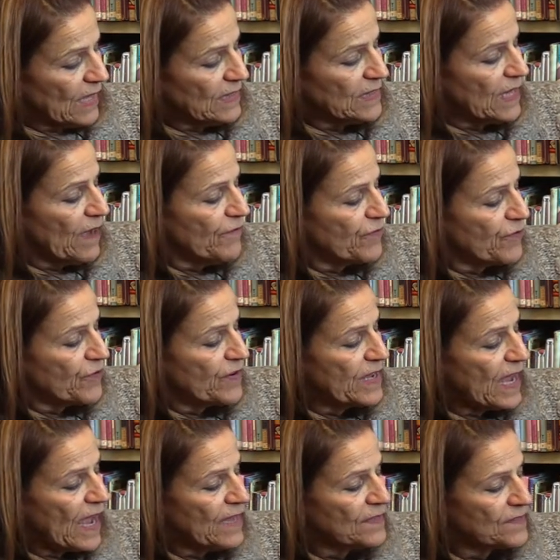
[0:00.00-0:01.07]
Love
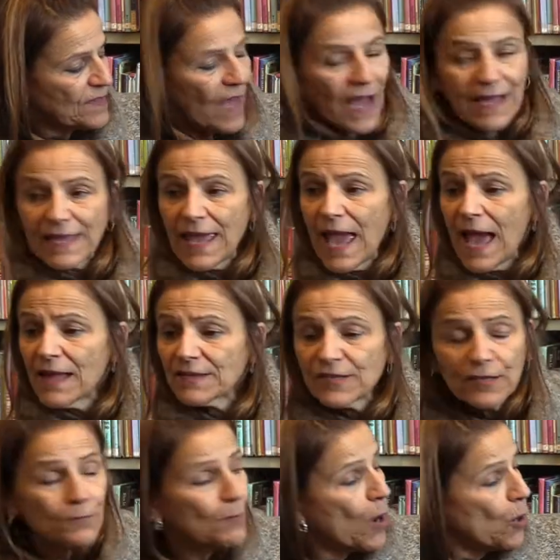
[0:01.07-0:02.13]
creates a
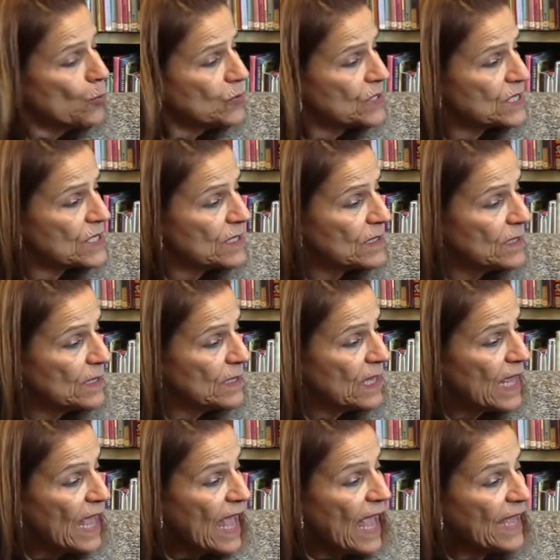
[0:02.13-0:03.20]
castle moat
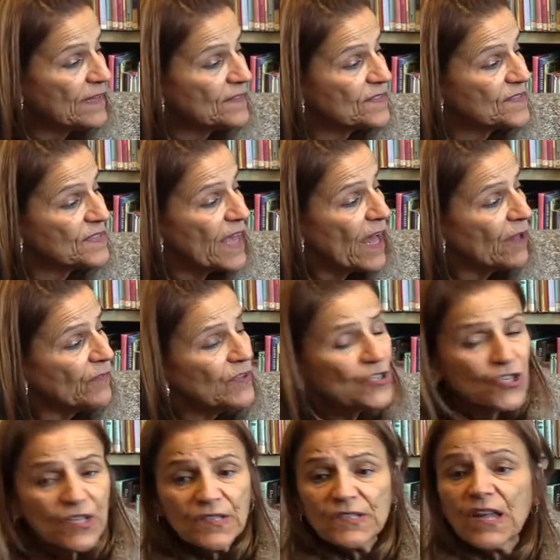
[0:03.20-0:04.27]
and
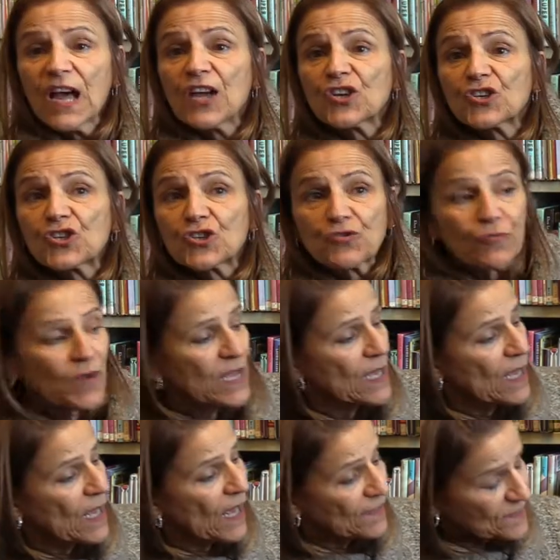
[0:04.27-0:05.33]
salvages a
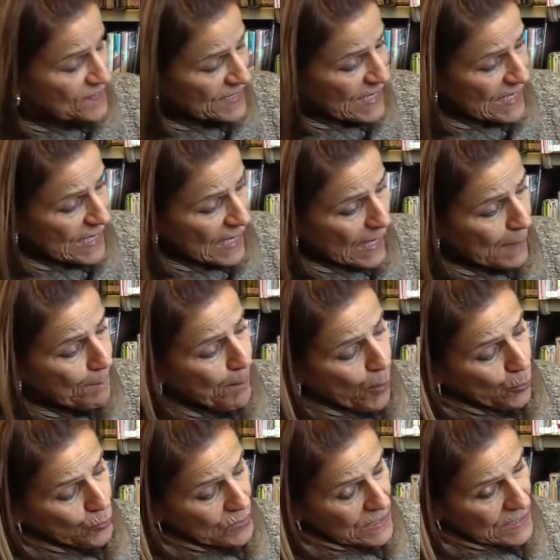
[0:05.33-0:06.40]
shrinking a sinking
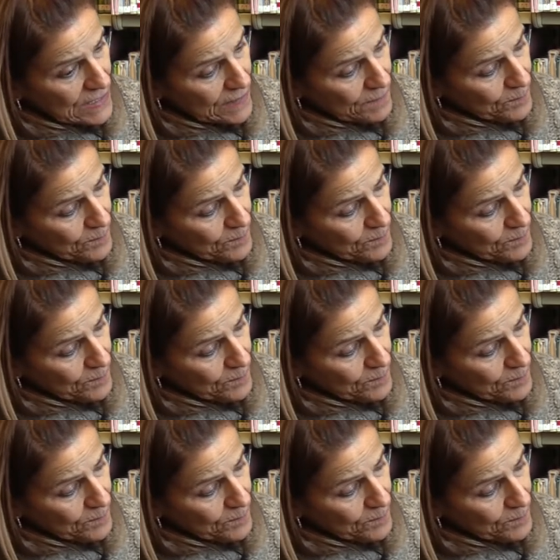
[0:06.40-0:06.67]
boat.